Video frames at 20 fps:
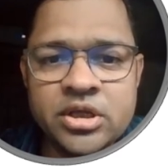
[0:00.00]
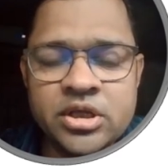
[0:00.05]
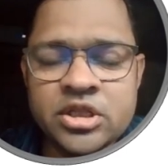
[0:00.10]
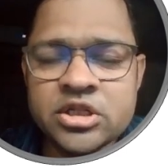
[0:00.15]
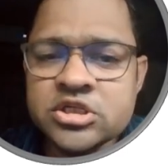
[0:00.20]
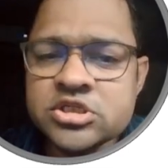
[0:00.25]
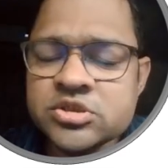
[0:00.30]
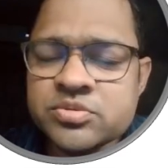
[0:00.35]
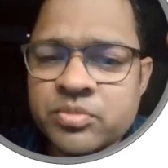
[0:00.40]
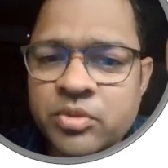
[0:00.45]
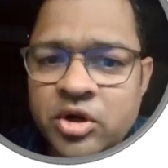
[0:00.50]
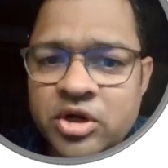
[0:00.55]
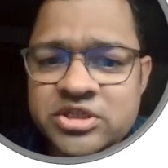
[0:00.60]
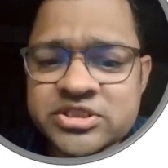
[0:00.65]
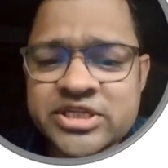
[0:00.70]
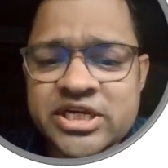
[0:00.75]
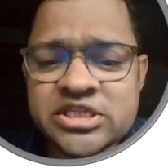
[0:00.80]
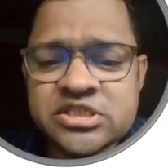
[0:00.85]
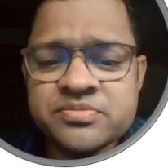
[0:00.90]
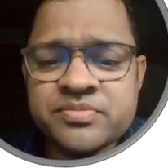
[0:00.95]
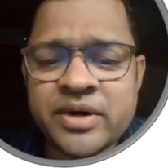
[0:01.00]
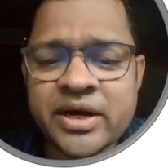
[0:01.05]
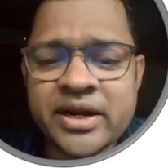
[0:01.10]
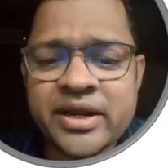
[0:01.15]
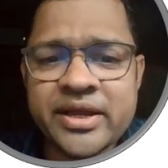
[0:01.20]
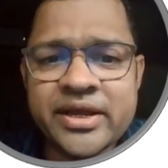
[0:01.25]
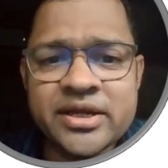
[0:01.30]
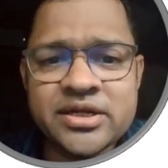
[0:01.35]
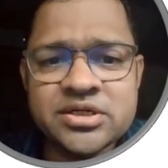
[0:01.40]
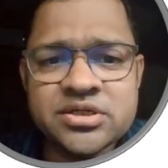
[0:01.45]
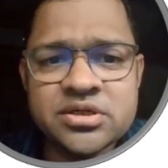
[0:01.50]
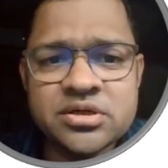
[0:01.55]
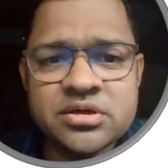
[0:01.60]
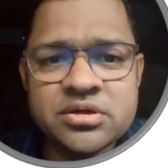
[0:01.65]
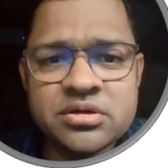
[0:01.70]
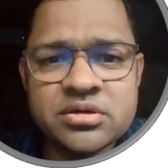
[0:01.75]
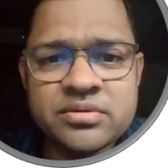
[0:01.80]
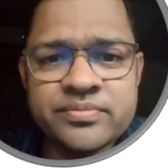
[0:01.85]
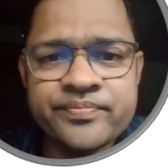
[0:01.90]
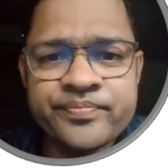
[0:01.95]
In small size market,
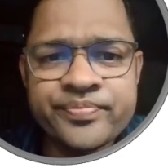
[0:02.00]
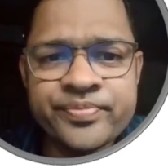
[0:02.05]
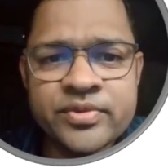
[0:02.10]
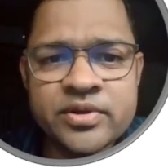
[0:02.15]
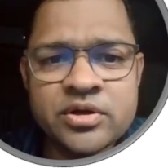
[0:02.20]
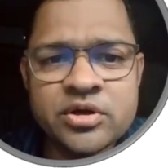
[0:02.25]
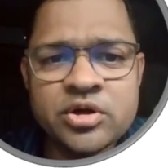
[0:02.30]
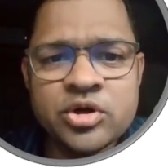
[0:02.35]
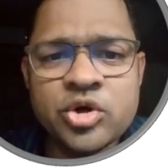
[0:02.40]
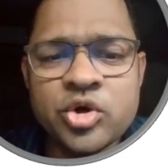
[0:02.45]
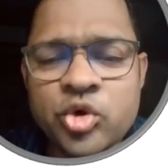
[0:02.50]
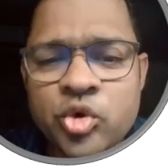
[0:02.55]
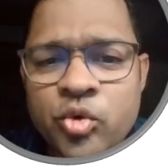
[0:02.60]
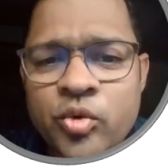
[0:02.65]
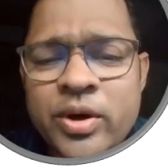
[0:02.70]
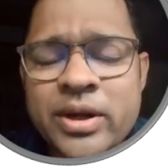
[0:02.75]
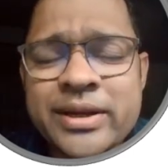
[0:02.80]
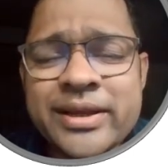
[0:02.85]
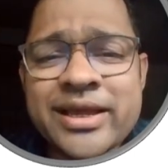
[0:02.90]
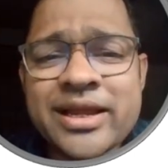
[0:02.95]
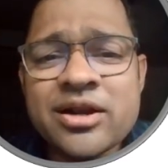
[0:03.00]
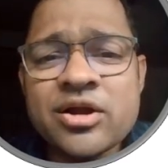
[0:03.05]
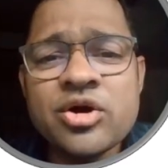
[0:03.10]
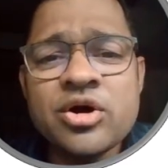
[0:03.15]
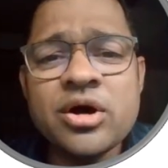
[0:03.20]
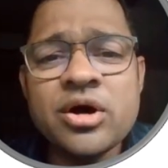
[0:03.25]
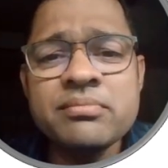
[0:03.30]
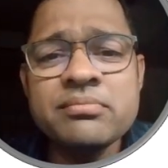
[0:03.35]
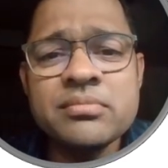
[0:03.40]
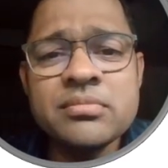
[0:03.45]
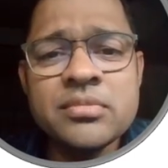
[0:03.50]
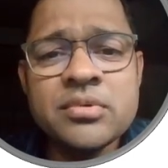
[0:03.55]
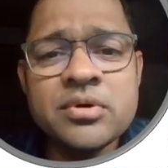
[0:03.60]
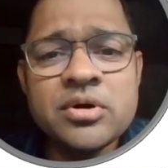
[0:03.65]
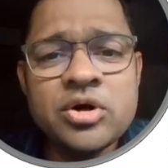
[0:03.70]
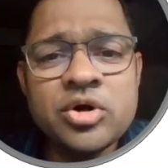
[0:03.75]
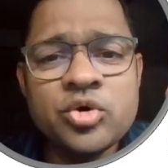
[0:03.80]
no one can come